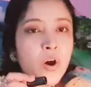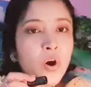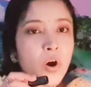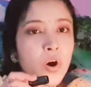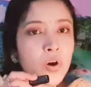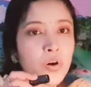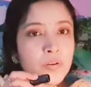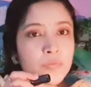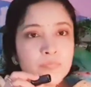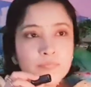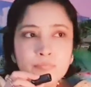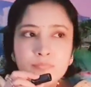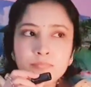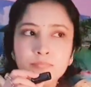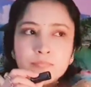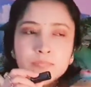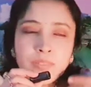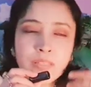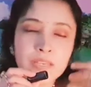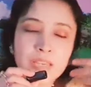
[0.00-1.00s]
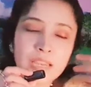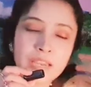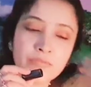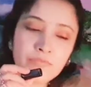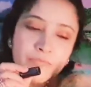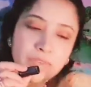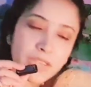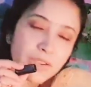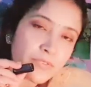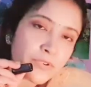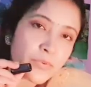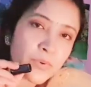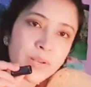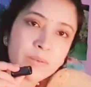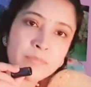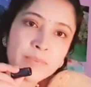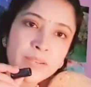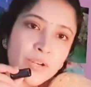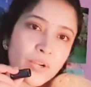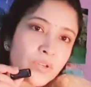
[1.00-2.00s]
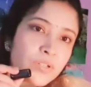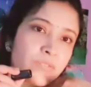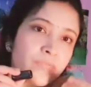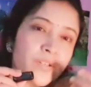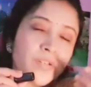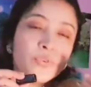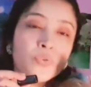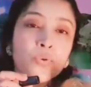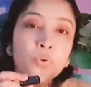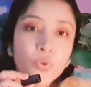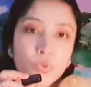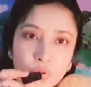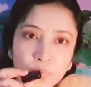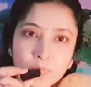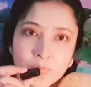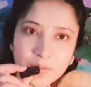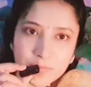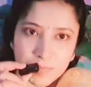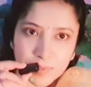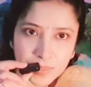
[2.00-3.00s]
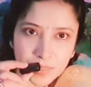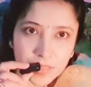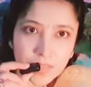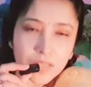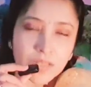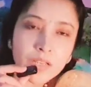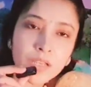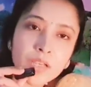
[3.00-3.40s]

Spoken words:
or everyone may not even go to people